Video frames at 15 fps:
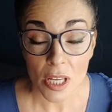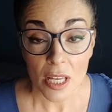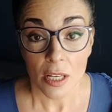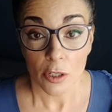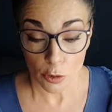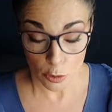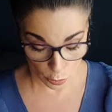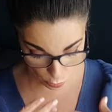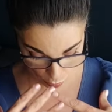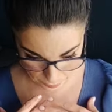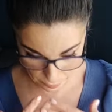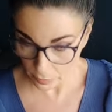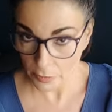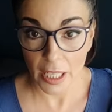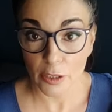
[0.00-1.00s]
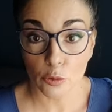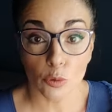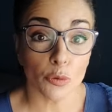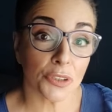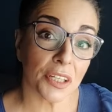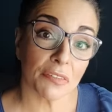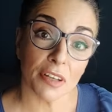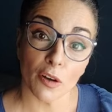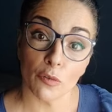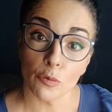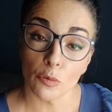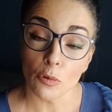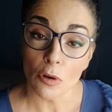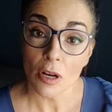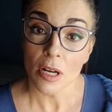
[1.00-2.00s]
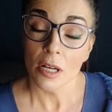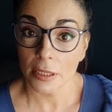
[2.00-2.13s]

You'll be able to boost your back carry,